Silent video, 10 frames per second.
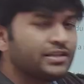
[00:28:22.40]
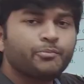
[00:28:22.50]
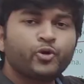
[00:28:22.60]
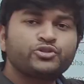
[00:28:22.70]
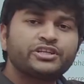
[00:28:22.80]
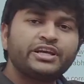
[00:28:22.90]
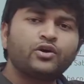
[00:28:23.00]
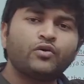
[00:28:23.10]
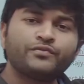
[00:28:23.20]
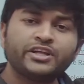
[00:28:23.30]
the proceeding
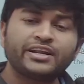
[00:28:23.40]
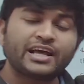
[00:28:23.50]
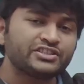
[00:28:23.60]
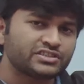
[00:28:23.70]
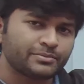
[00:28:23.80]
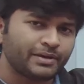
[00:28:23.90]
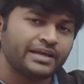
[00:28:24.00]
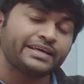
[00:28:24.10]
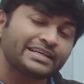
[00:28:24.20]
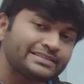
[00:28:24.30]
of the Rajya
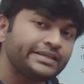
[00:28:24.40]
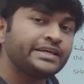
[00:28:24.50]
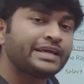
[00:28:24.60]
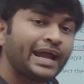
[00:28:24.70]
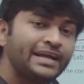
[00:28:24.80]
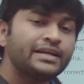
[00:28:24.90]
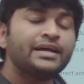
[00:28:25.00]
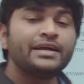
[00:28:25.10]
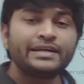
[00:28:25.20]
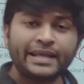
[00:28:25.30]
Sabha. Yes, he can
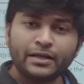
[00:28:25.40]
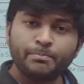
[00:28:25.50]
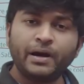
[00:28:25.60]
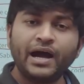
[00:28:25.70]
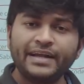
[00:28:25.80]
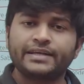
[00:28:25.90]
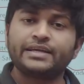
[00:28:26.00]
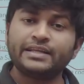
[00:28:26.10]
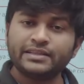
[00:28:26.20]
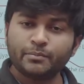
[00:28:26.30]
take part
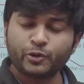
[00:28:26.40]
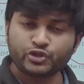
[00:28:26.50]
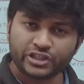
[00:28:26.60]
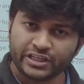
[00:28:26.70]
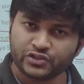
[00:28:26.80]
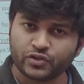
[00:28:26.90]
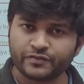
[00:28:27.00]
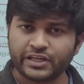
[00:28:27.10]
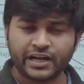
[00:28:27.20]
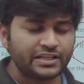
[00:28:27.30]
in the proceedings of
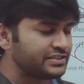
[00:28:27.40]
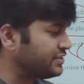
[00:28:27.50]
the Rajya